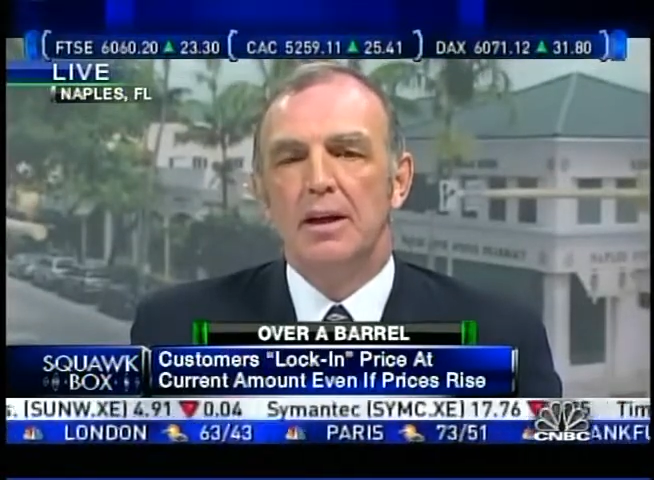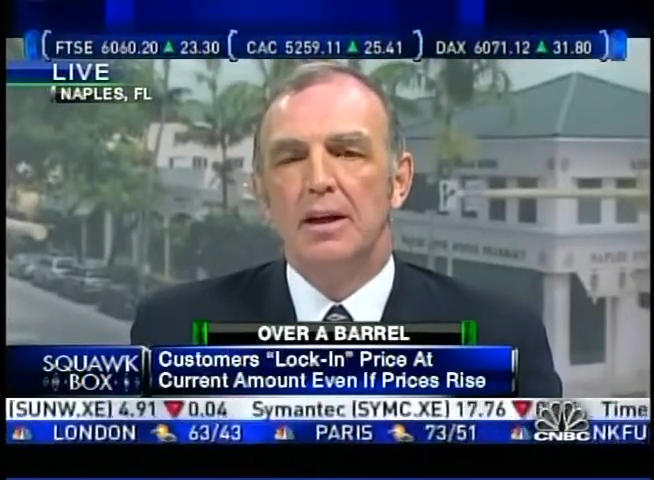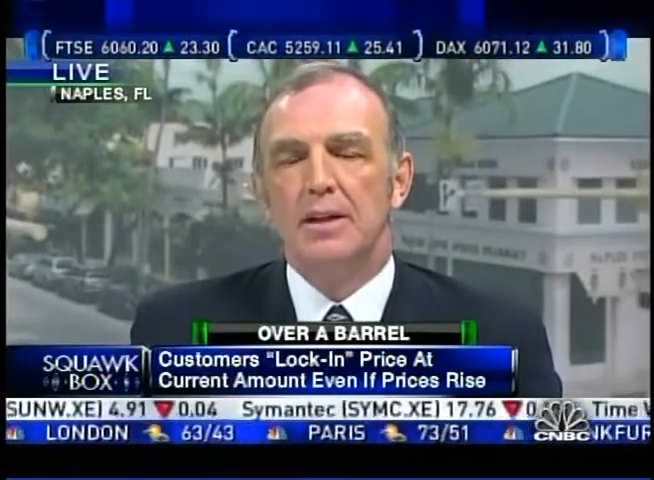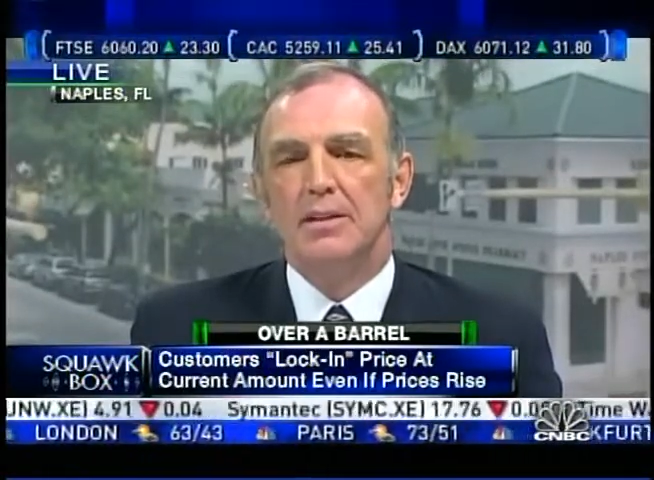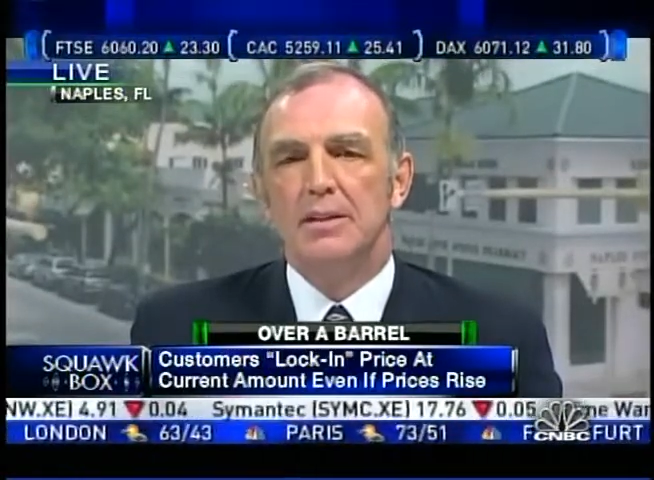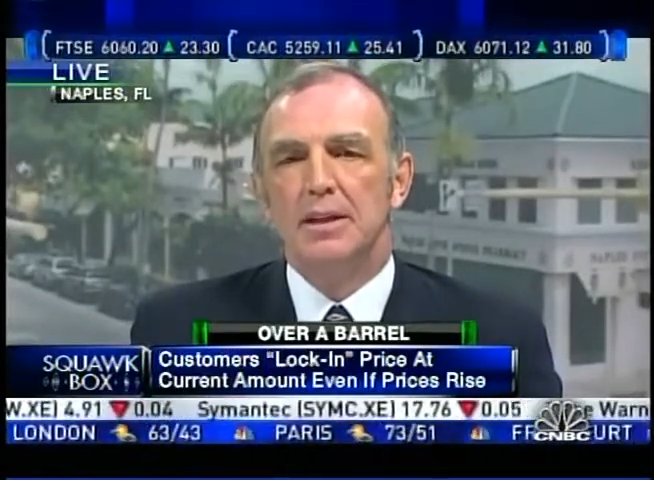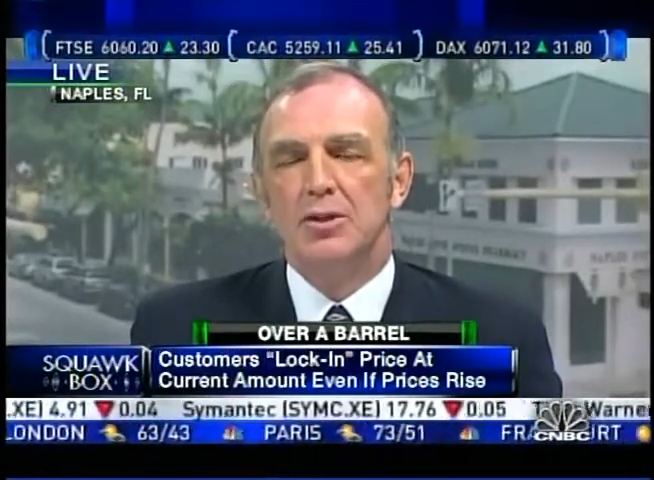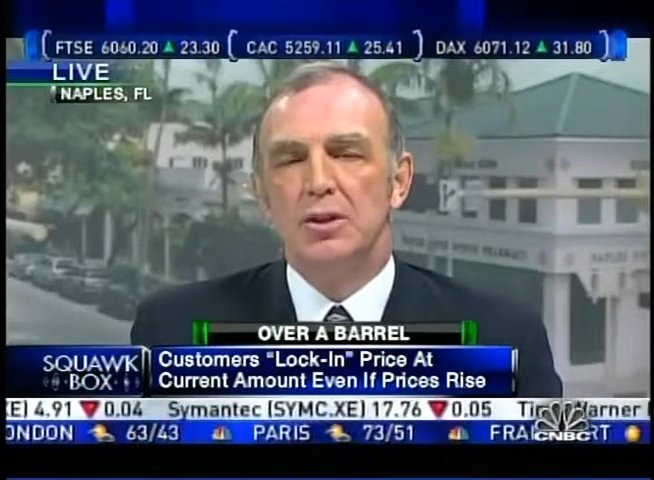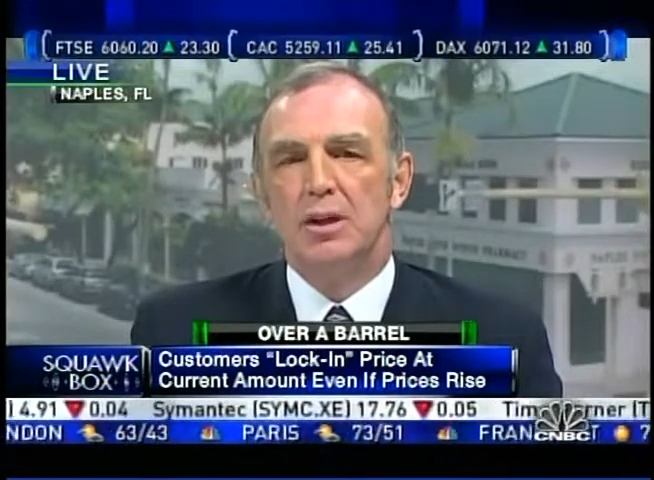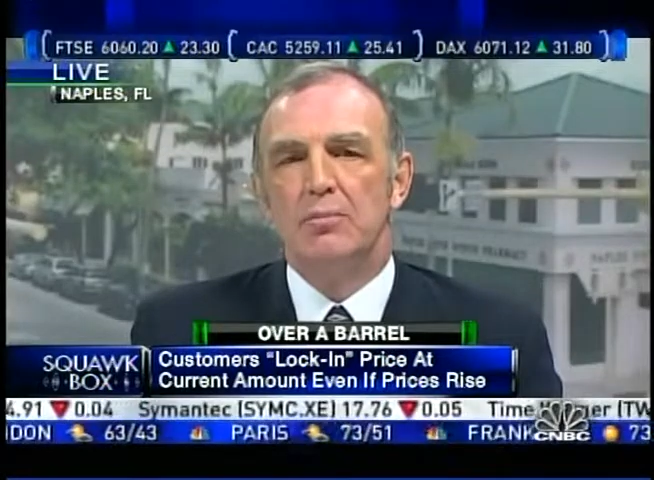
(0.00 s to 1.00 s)
gas
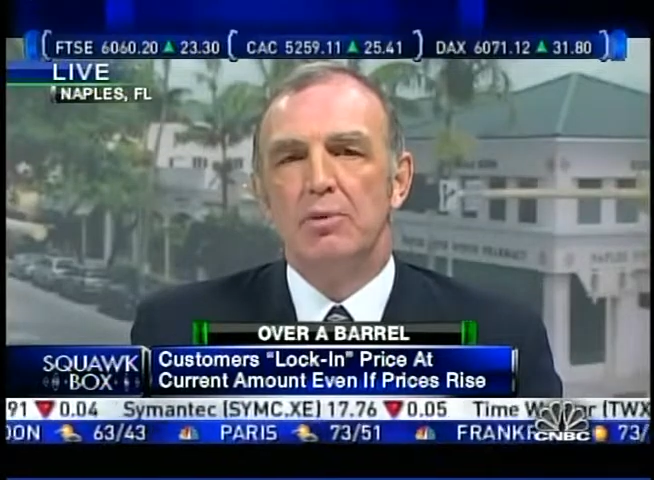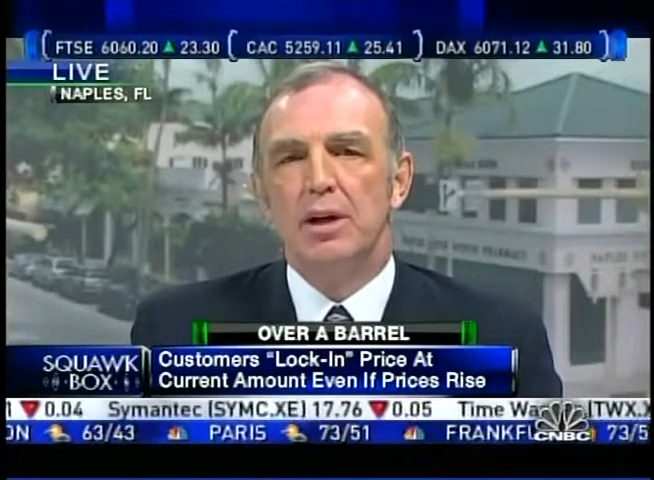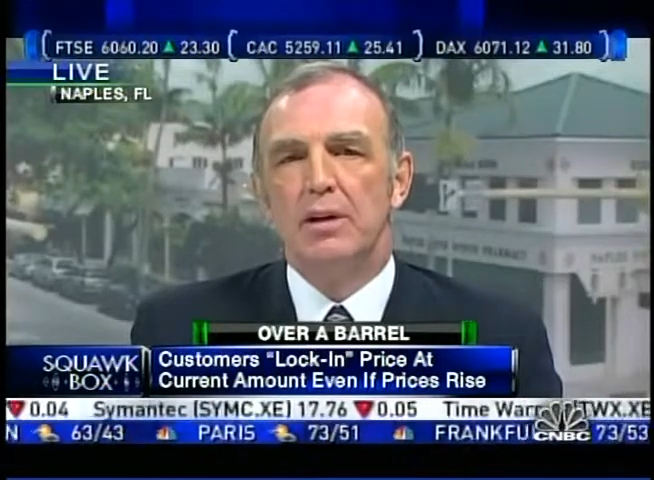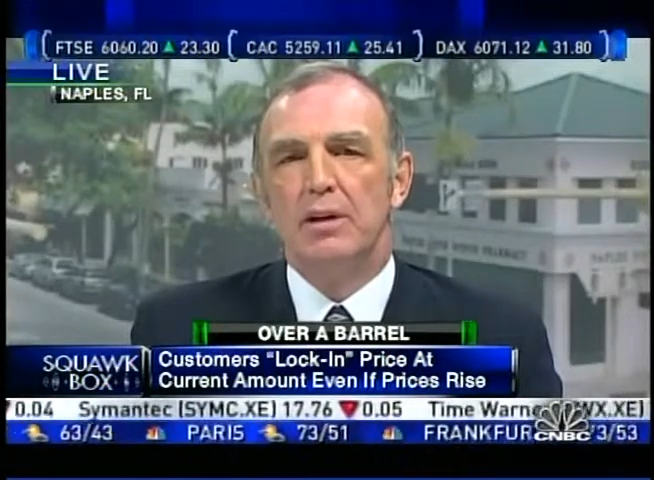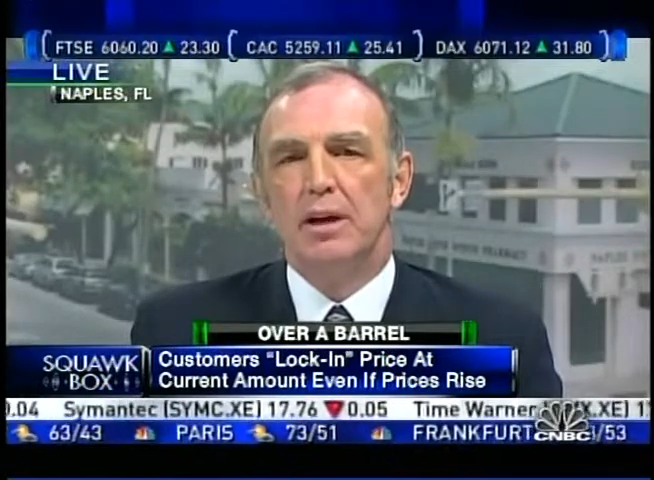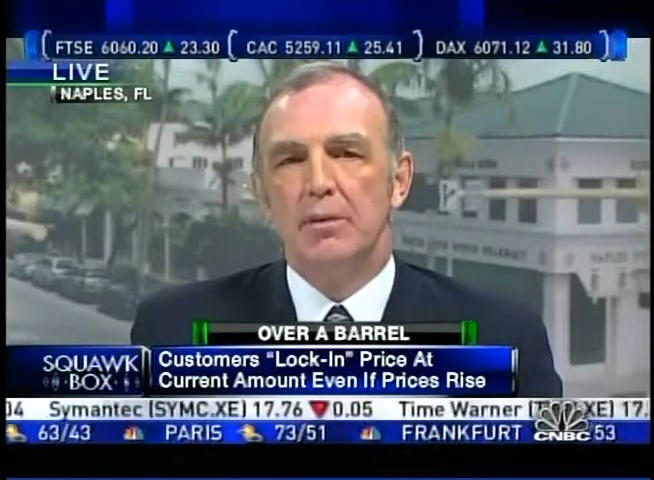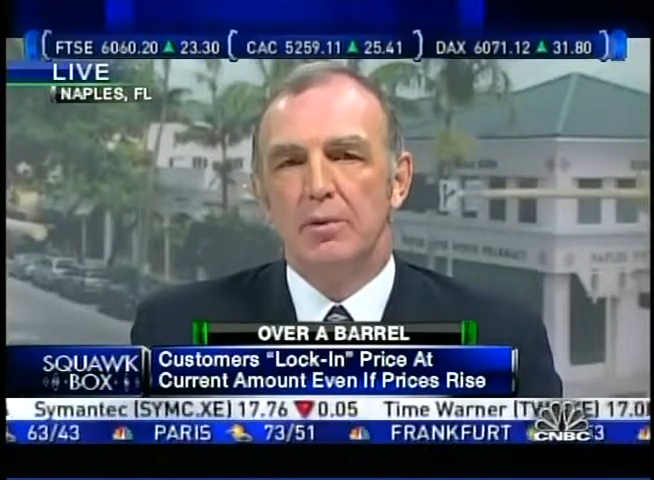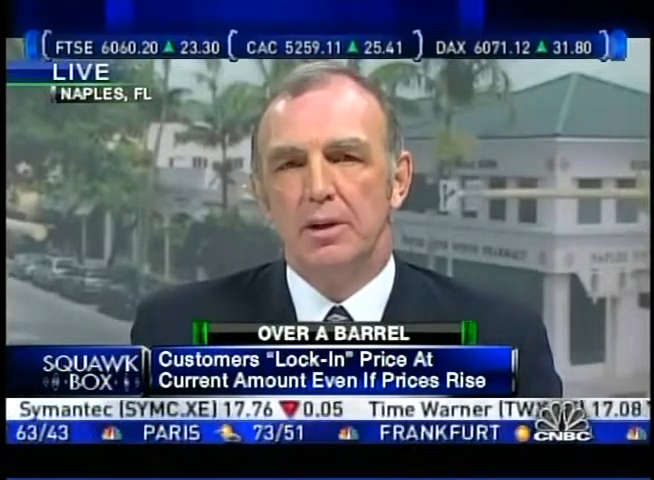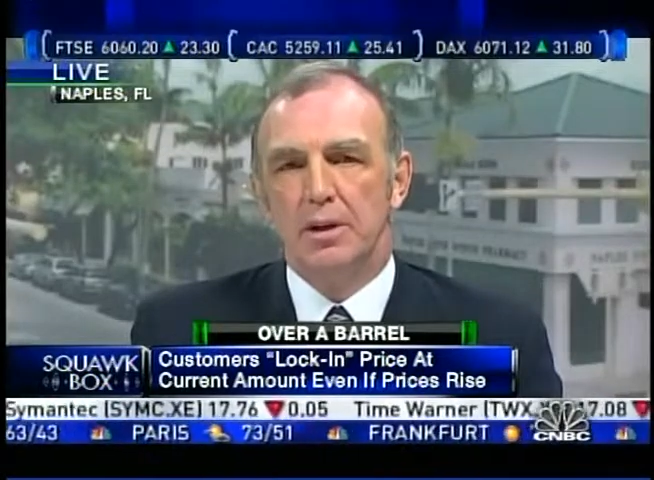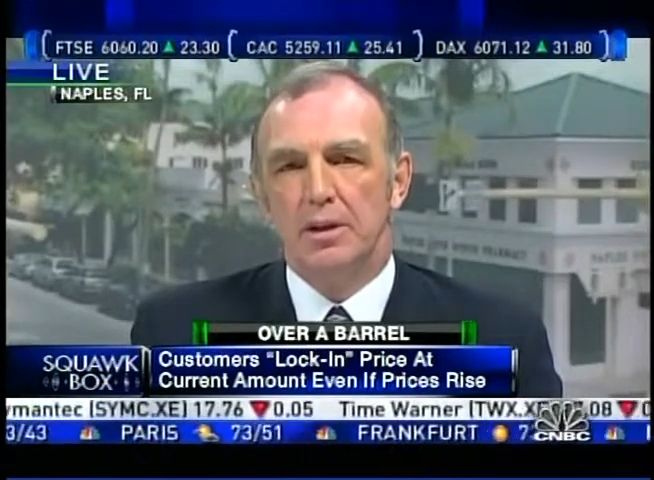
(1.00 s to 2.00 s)
station in a branded
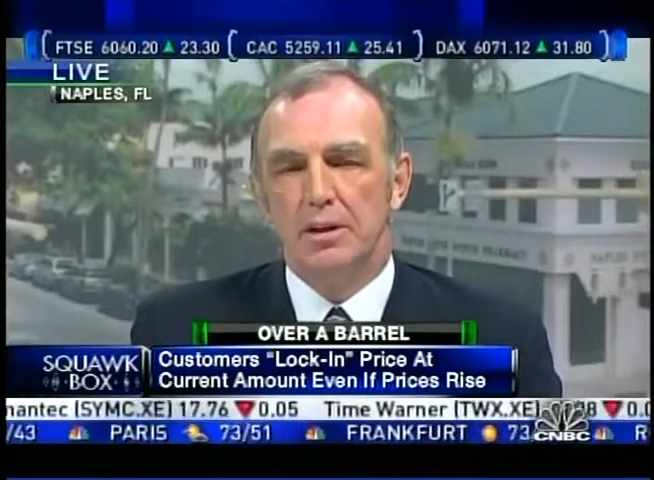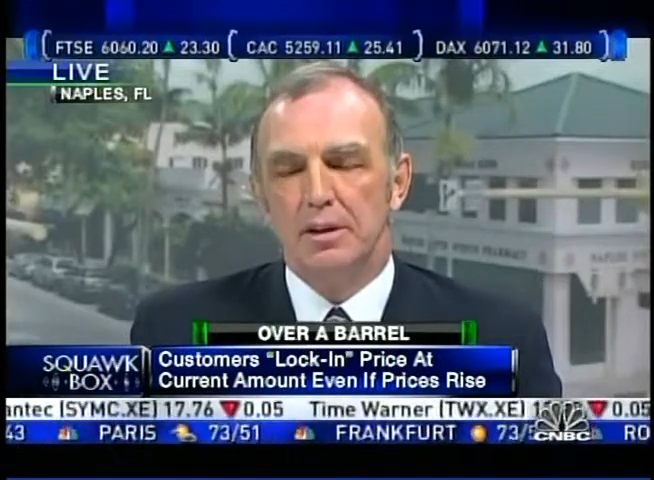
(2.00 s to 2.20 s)
network.